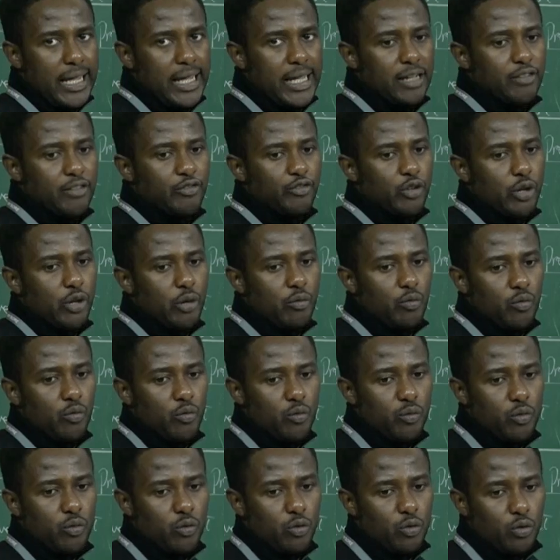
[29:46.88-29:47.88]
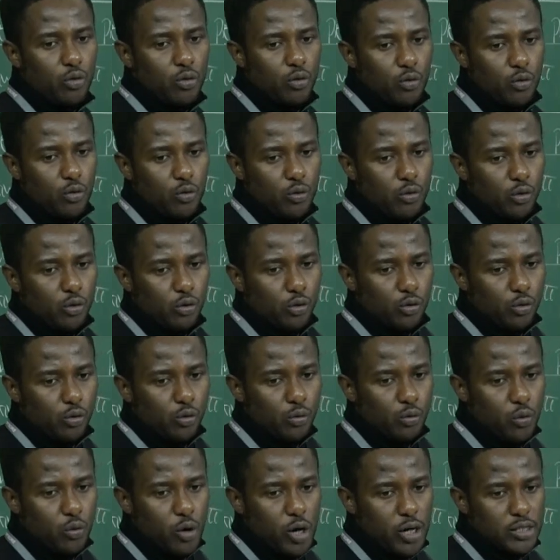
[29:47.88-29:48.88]
I from
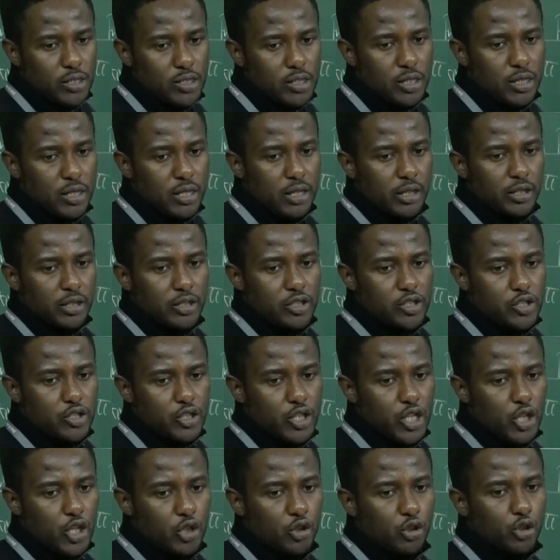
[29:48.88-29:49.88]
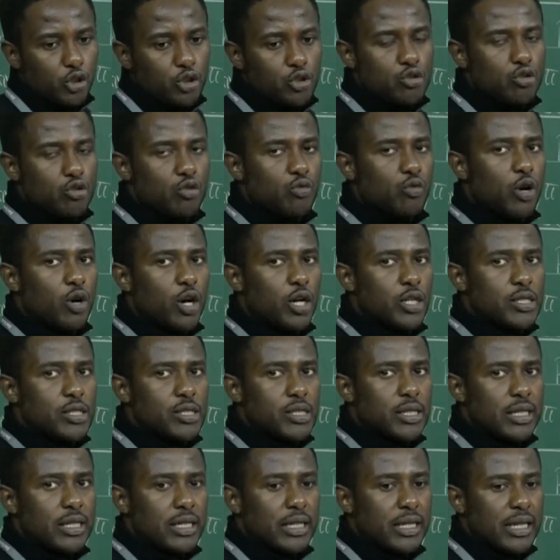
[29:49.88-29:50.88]
what? 0 to
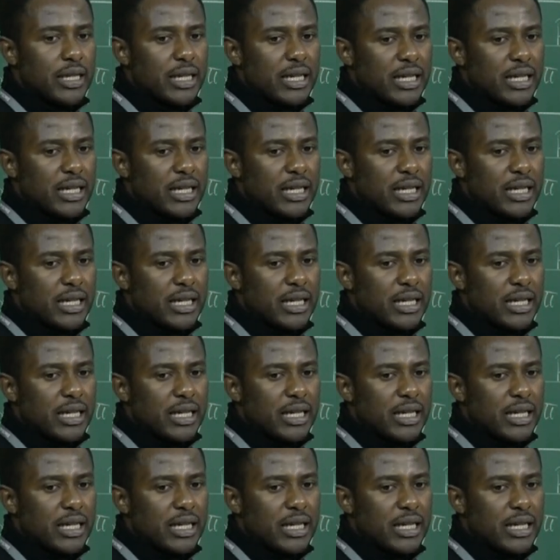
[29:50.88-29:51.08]
what?